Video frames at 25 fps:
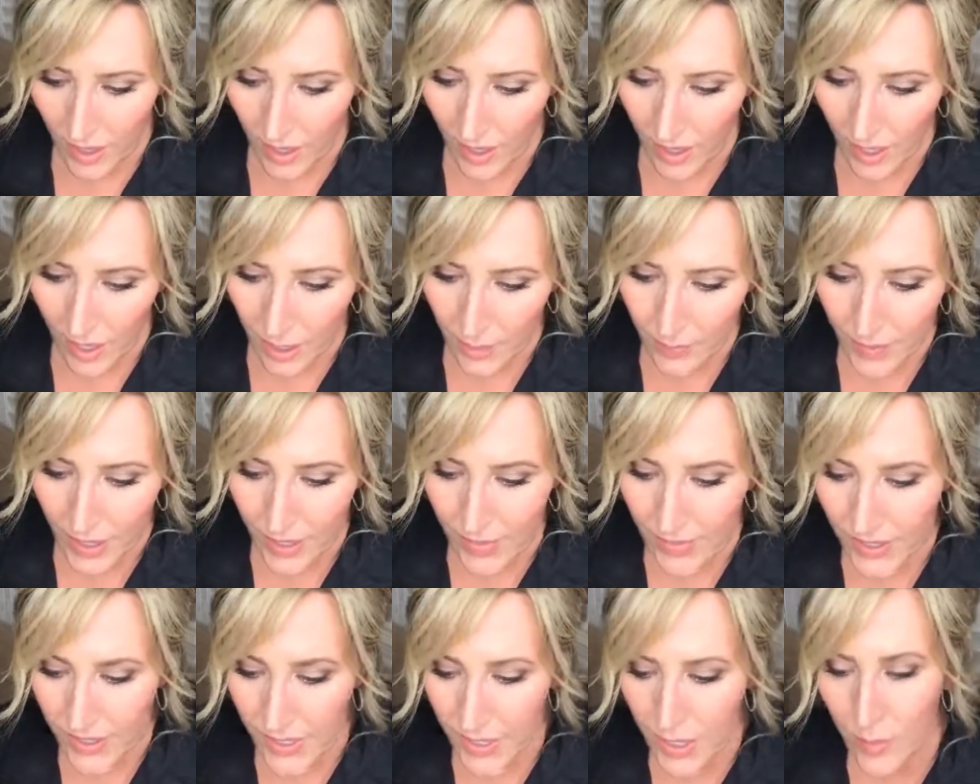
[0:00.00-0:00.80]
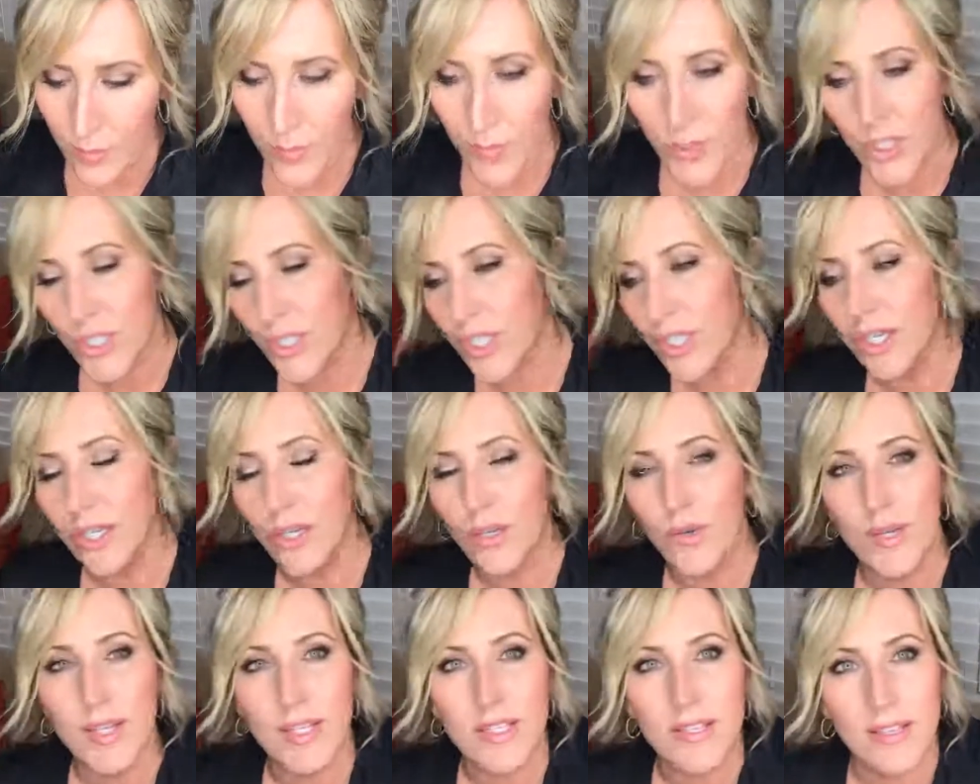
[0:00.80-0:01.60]
And then number
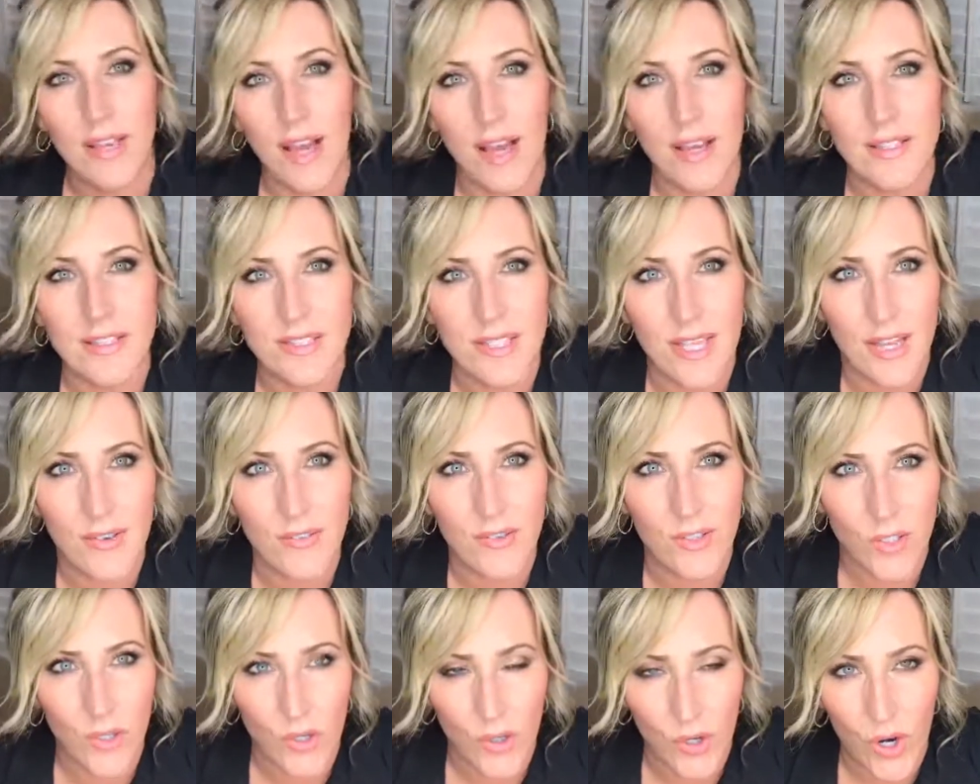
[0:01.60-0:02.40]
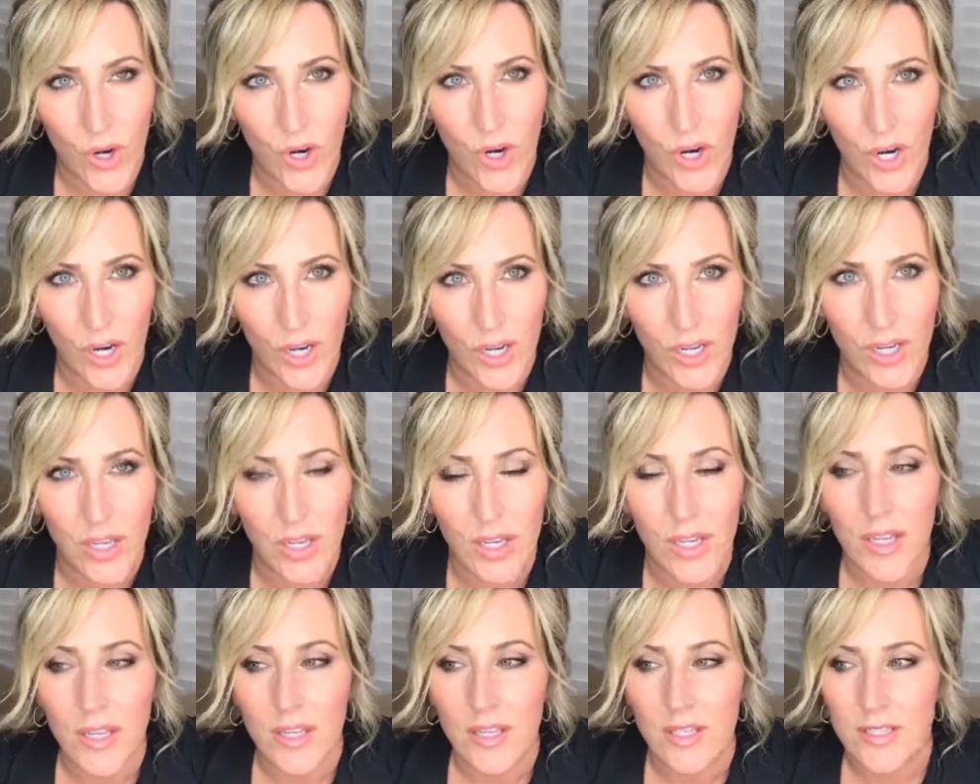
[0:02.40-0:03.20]
two is not saving your cart.
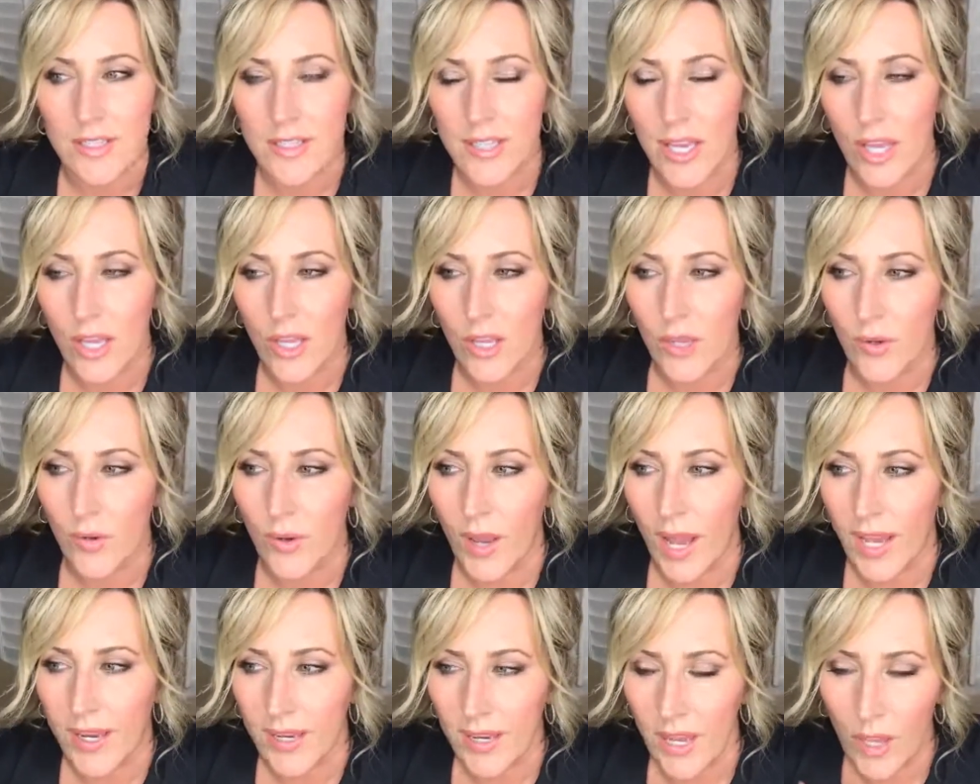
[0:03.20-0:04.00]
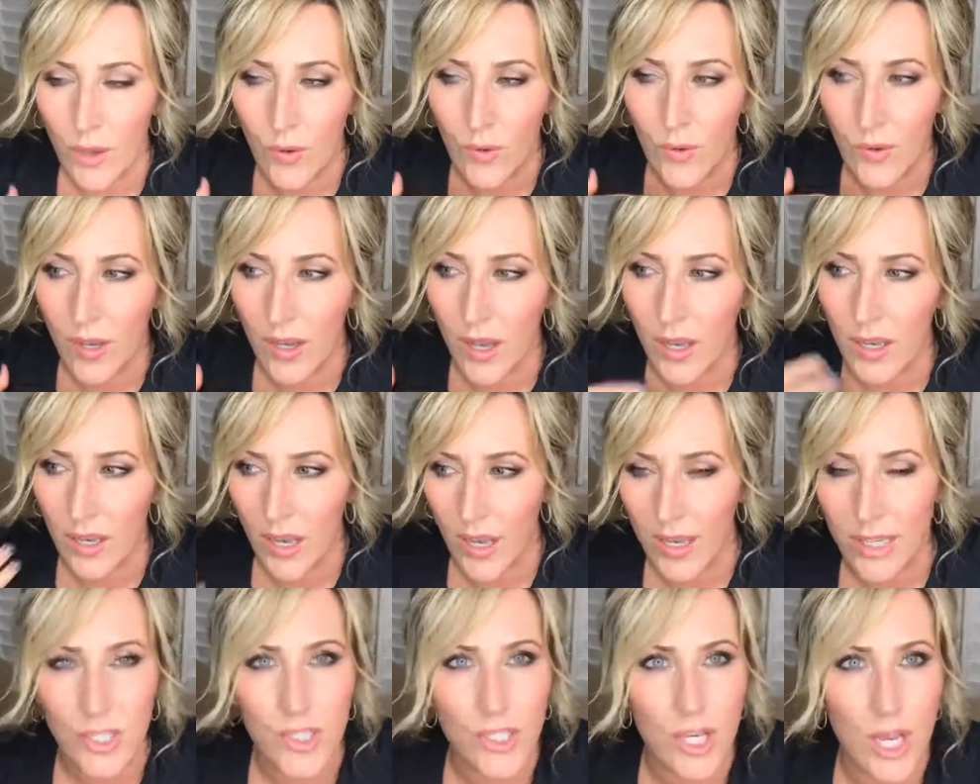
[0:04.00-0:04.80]
So I know a
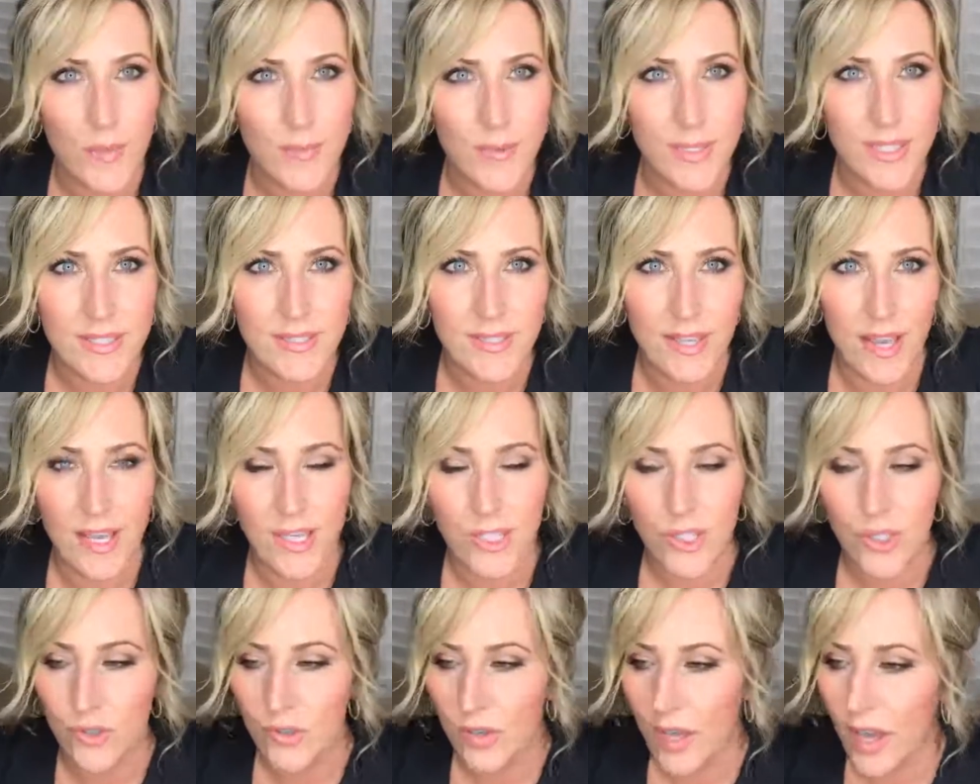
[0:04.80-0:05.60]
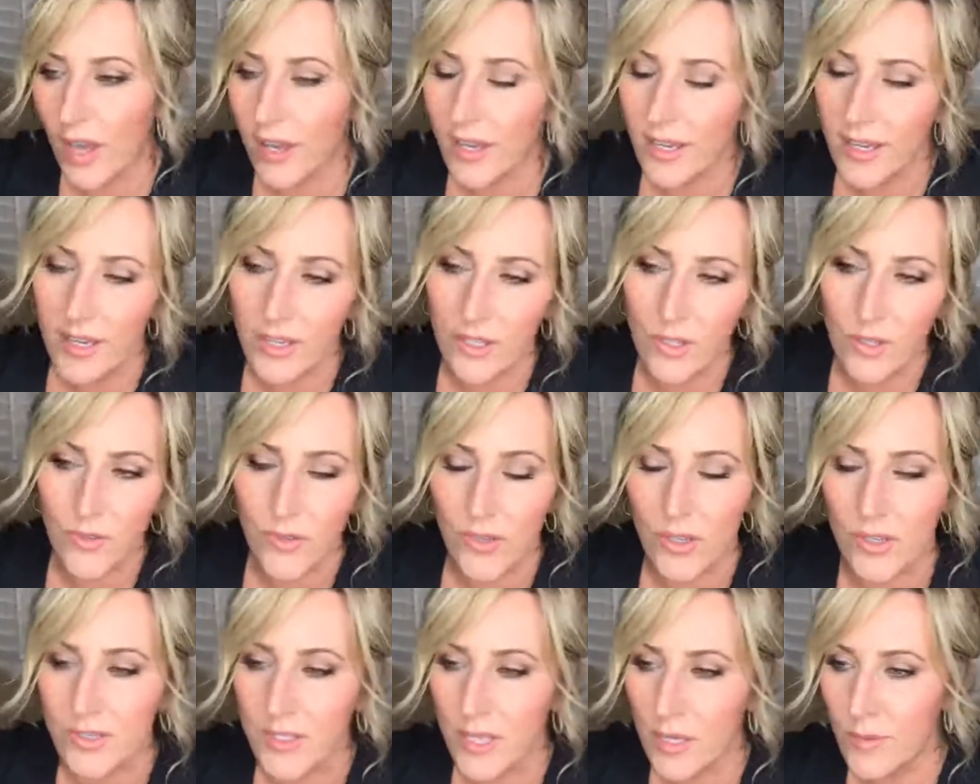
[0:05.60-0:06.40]
lot of shopping sites, you log in, you
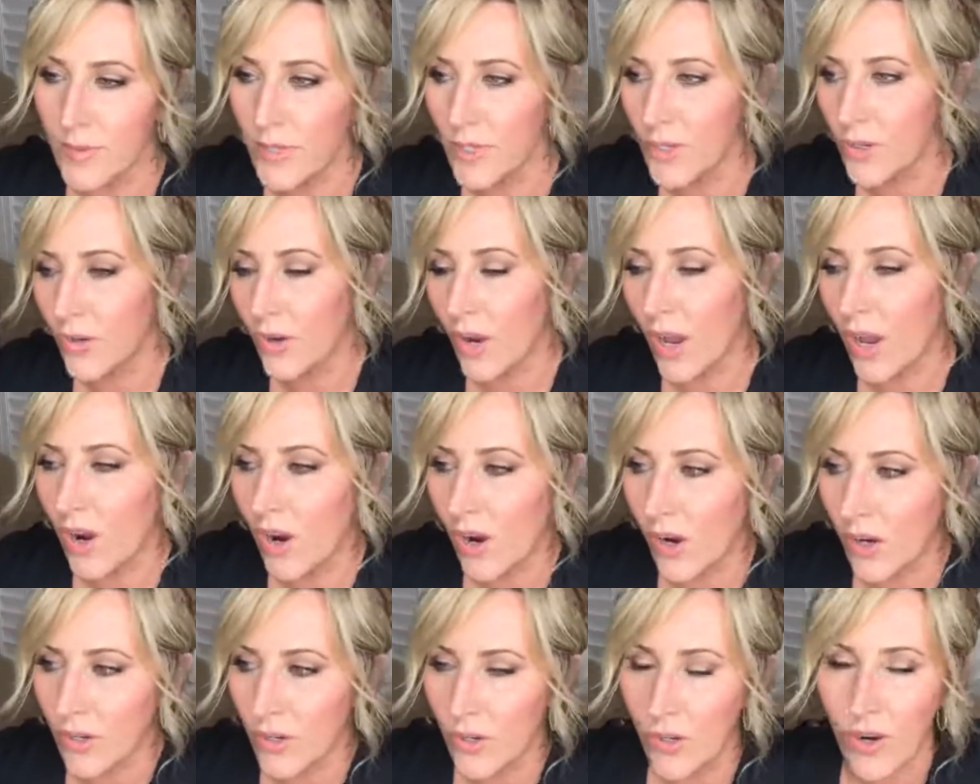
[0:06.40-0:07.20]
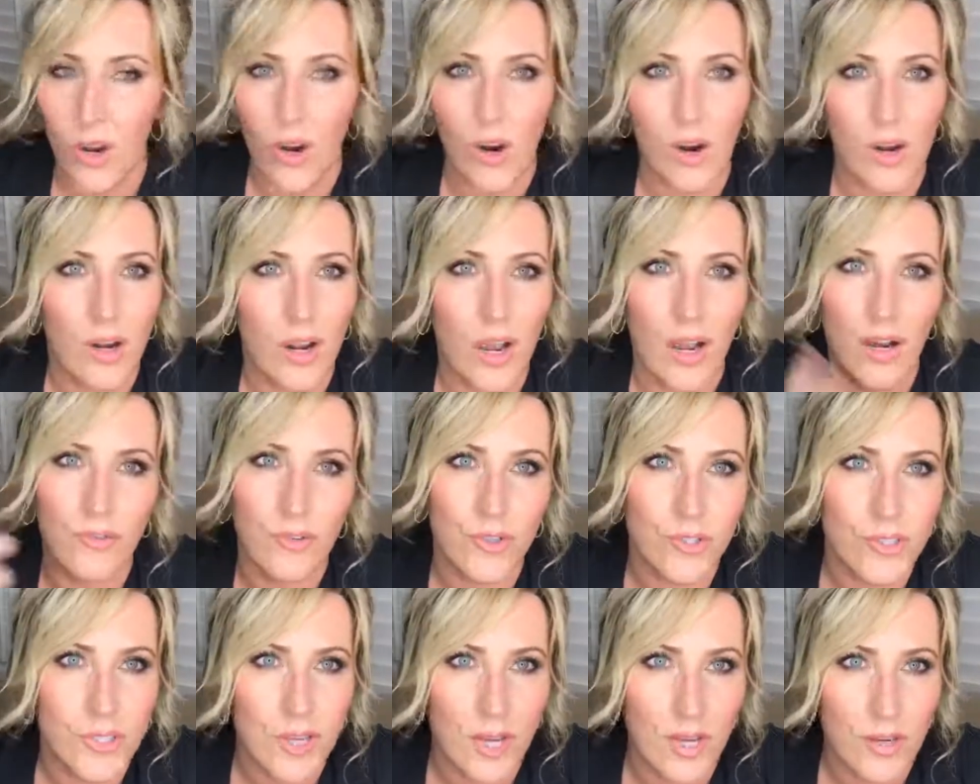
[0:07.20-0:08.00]
throw something in your cart,
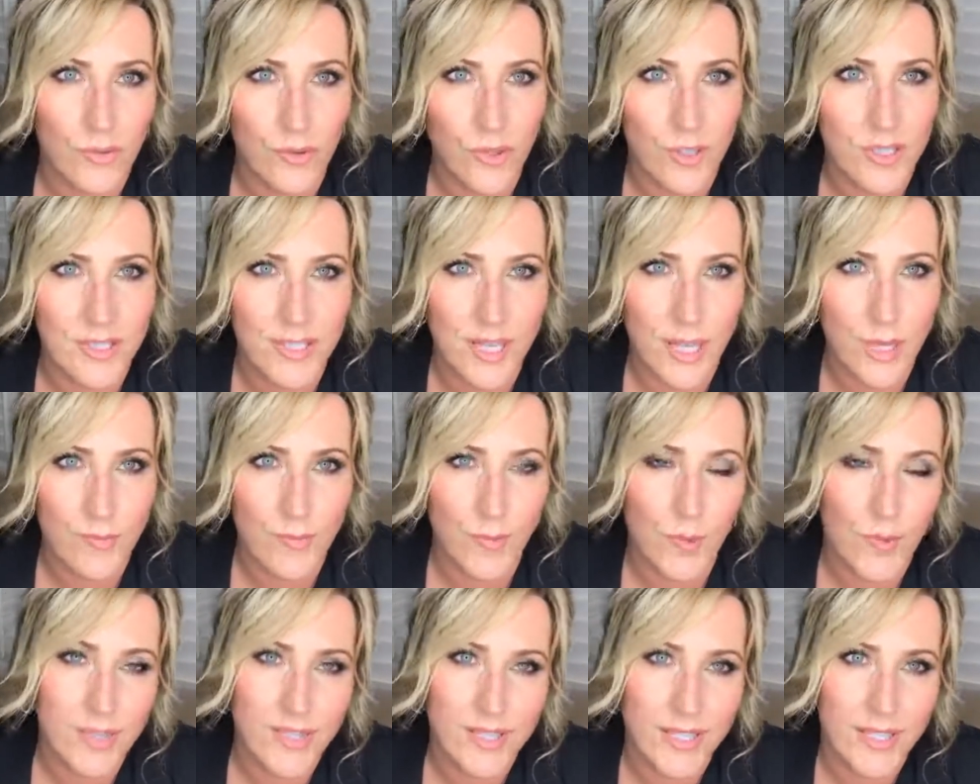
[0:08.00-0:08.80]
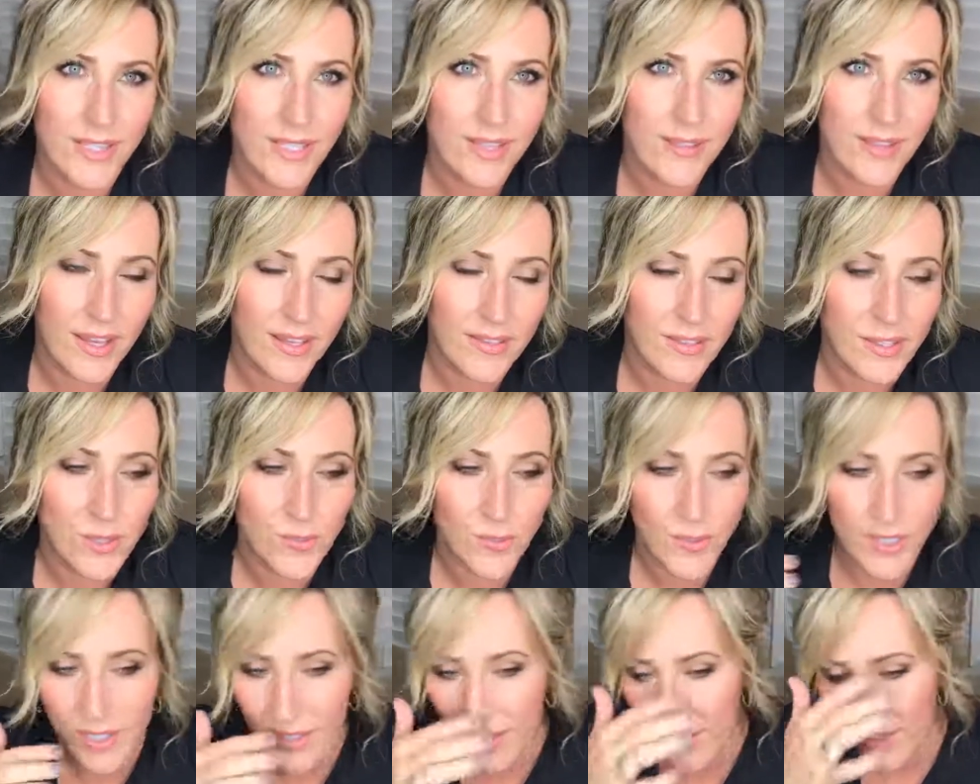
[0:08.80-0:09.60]
Overstock, for example, because I did that
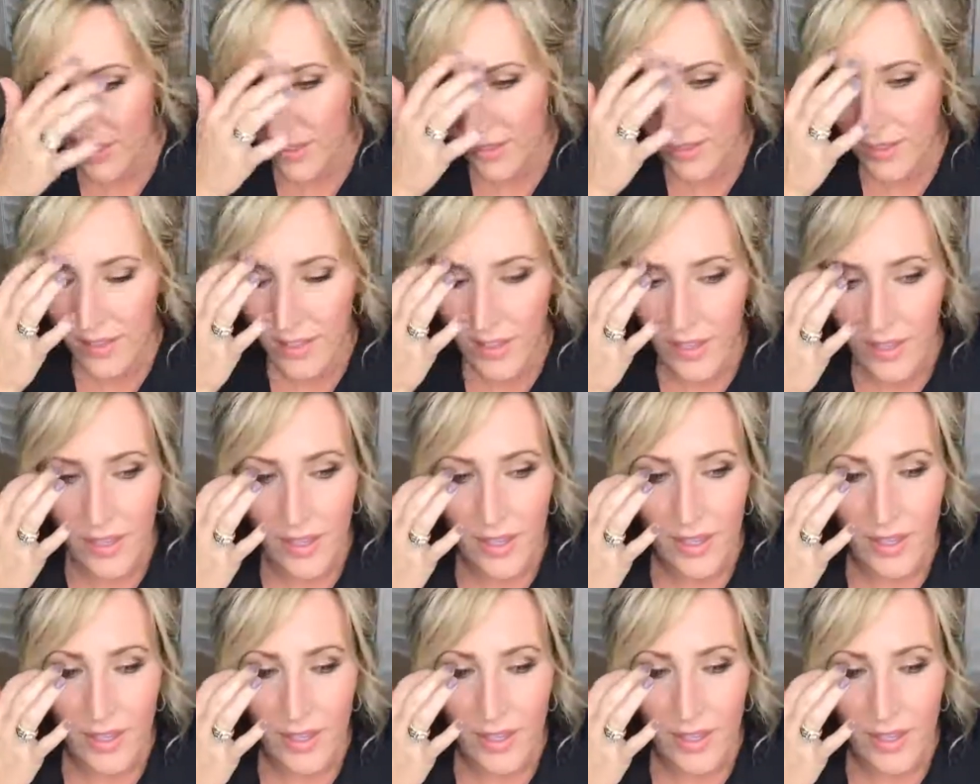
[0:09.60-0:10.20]
this weekend.